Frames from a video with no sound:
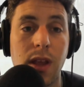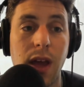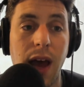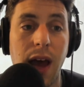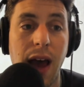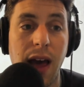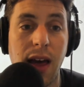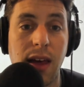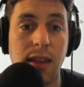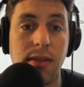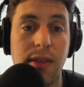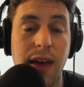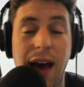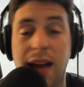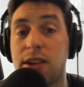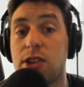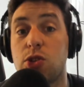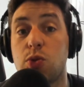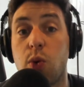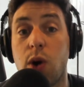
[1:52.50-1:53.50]
And
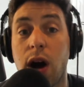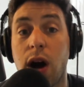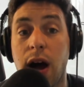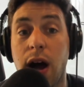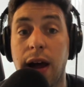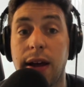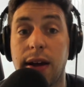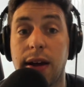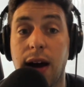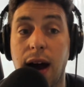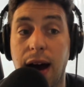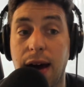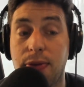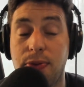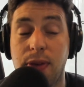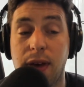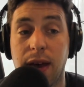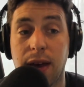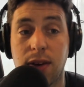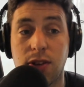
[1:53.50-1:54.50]
that is why I
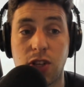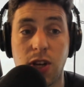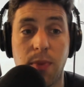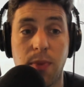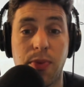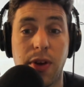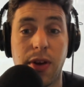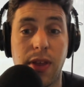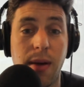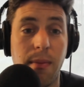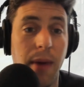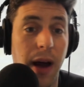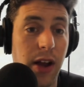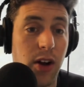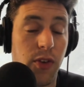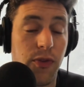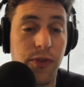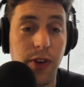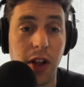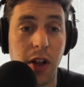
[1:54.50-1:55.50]
think something that
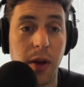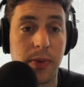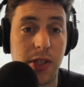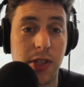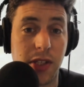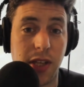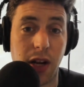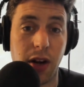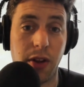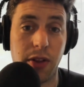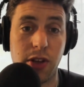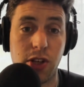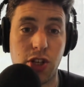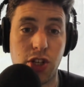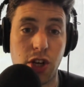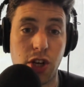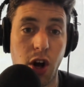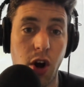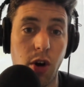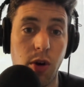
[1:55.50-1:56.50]
Michael Phillips has said on this
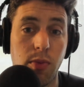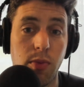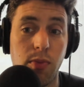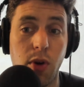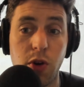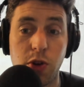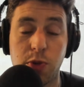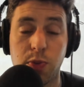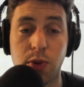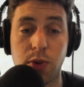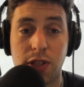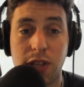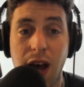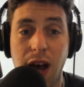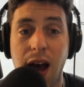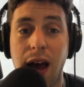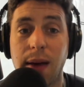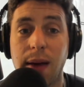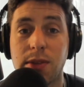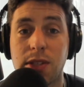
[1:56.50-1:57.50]
show multiple
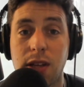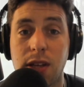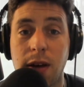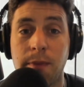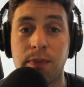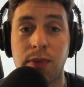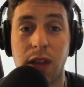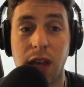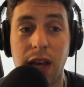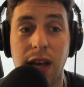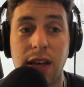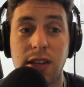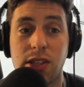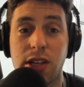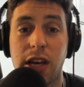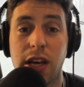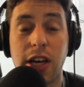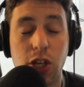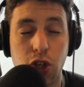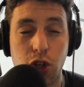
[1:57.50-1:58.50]
times
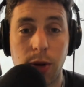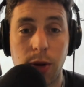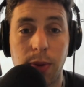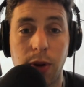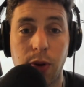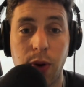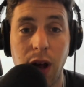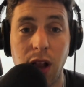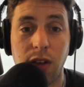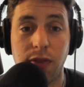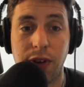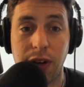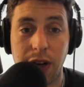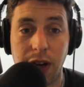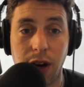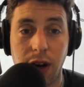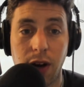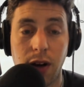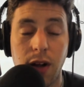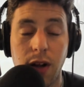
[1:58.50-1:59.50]
is extremely relevant
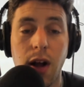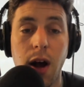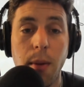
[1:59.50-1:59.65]
here.